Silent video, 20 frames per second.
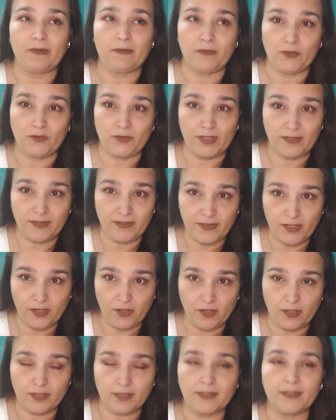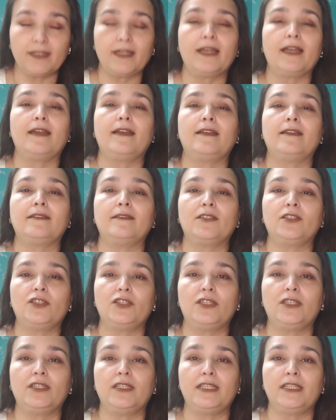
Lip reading: I'm using silks and the